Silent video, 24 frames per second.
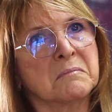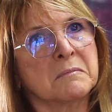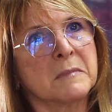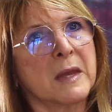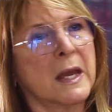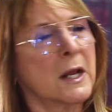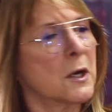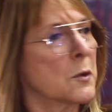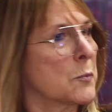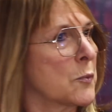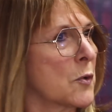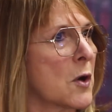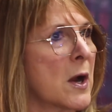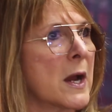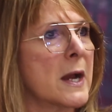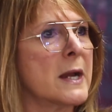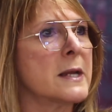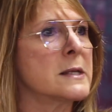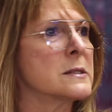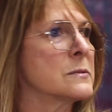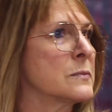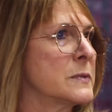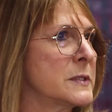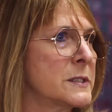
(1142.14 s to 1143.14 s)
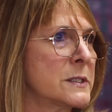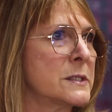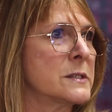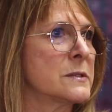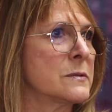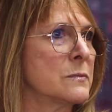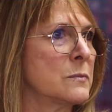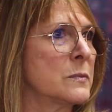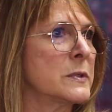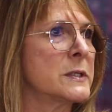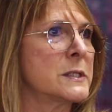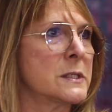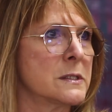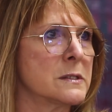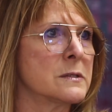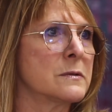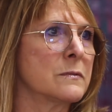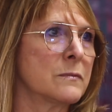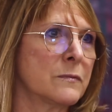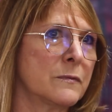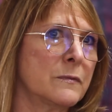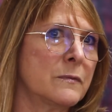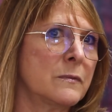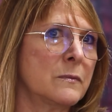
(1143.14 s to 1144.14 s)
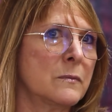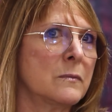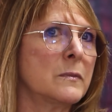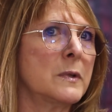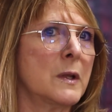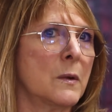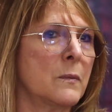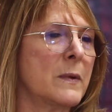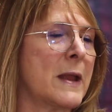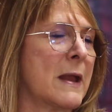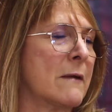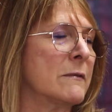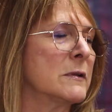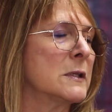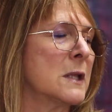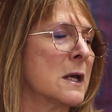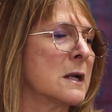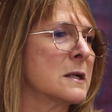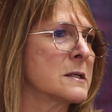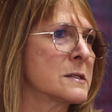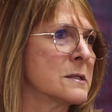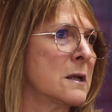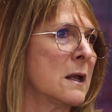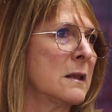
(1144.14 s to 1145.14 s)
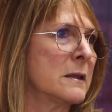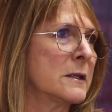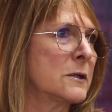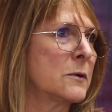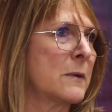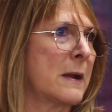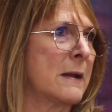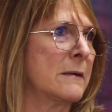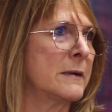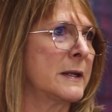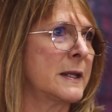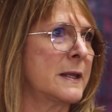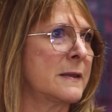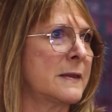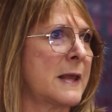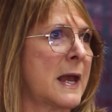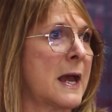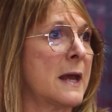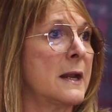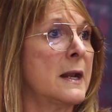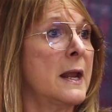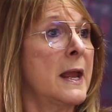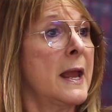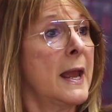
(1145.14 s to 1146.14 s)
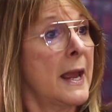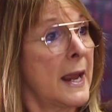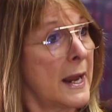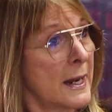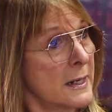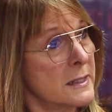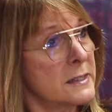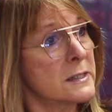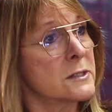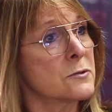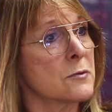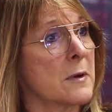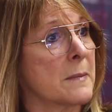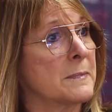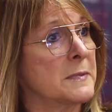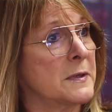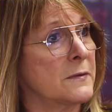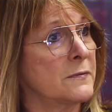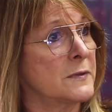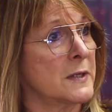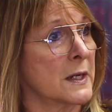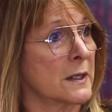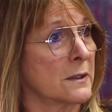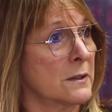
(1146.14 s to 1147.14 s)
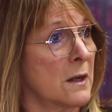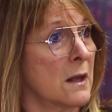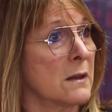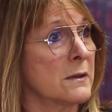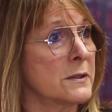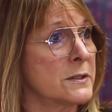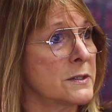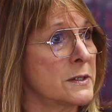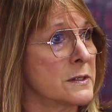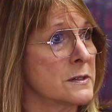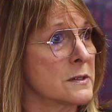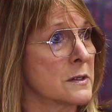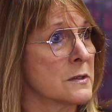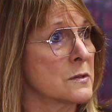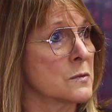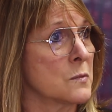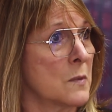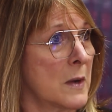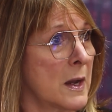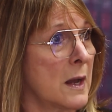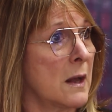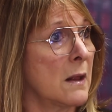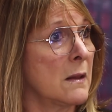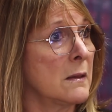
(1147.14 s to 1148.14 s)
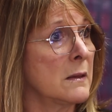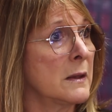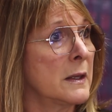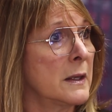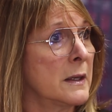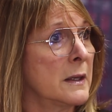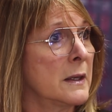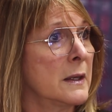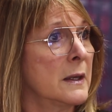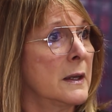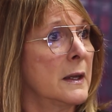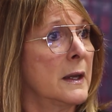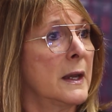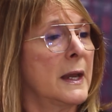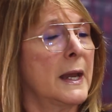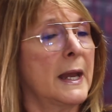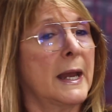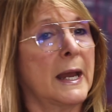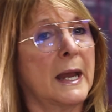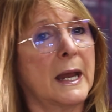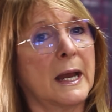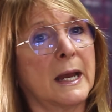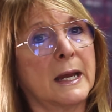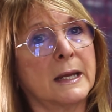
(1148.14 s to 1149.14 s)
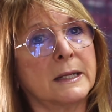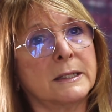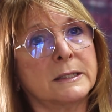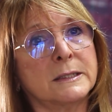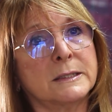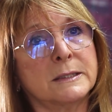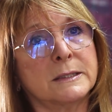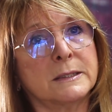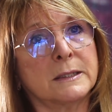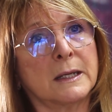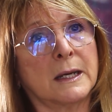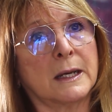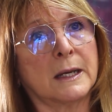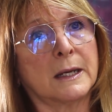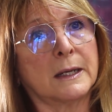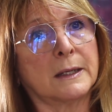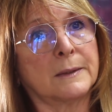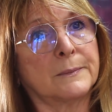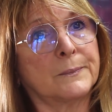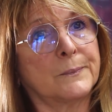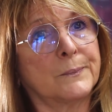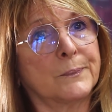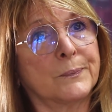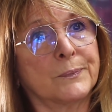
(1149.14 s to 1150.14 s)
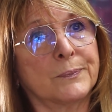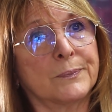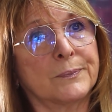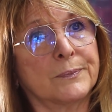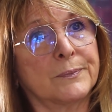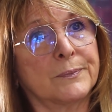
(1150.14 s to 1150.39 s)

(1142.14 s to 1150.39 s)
enterprise, which is we have a lot of solid grounding in that, and disruptive technologies as well. Mm-hmm. And